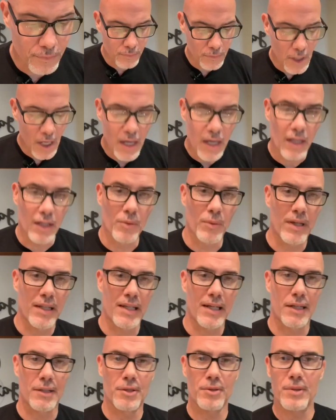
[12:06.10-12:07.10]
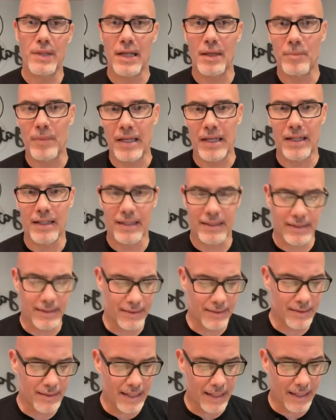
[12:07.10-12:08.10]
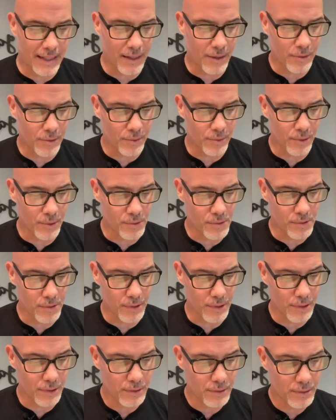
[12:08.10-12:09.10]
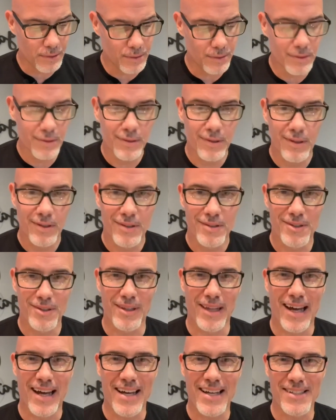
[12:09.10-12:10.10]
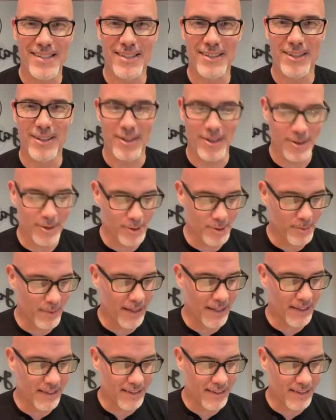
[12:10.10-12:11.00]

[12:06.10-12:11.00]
And the way that I do that, man, is I got to hold loosely to the highs and the lows, man,